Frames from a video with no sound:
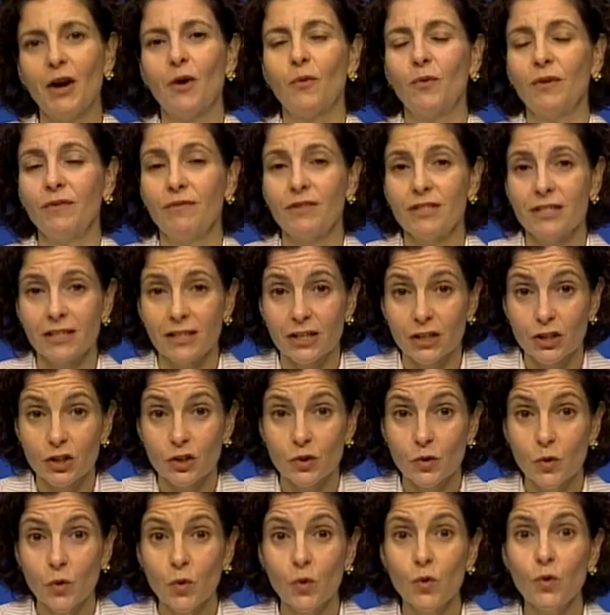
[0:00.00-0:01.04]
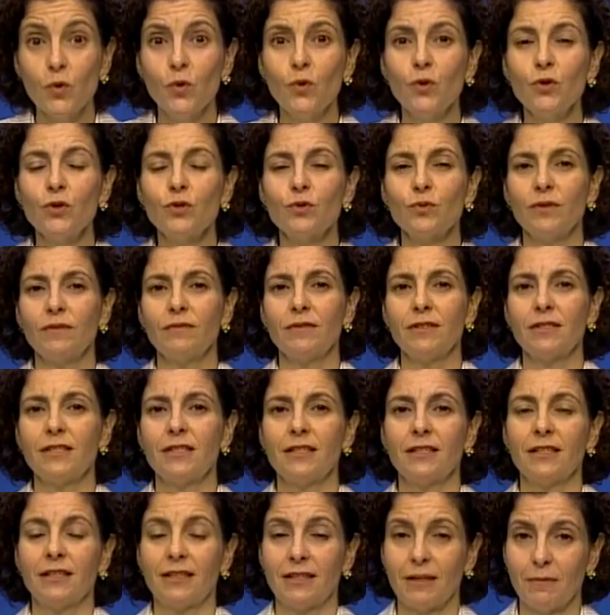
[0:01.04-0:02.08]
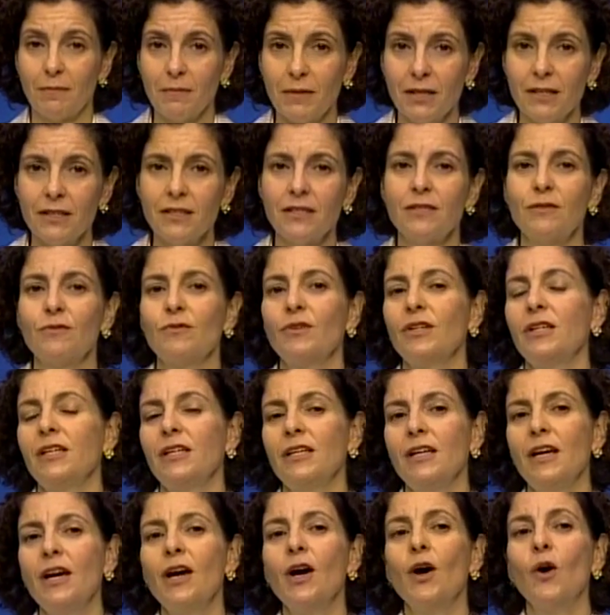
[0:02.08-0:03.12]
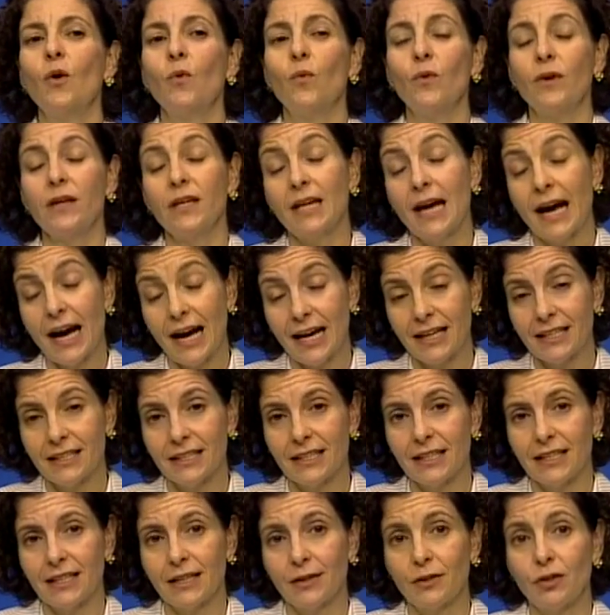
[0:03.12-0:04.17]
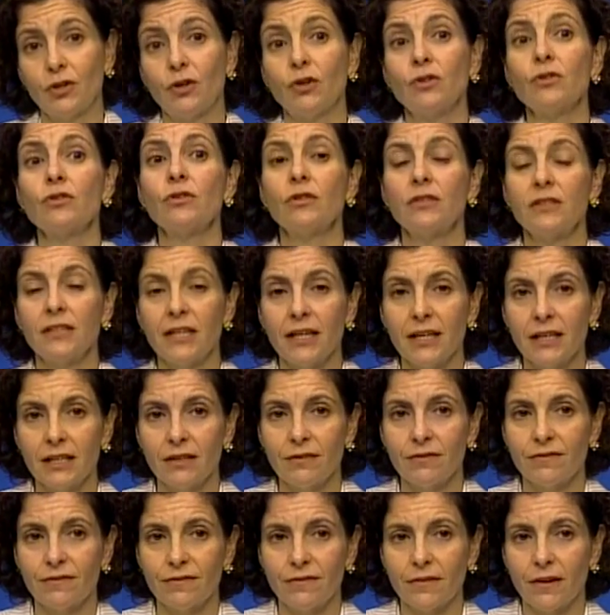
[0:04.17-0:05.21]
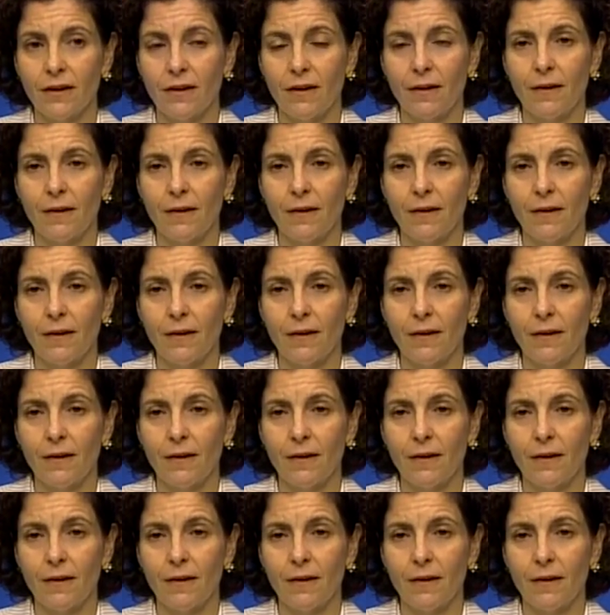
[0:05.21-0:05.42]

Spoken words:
visited schools, we visited the ministry. We had a consultative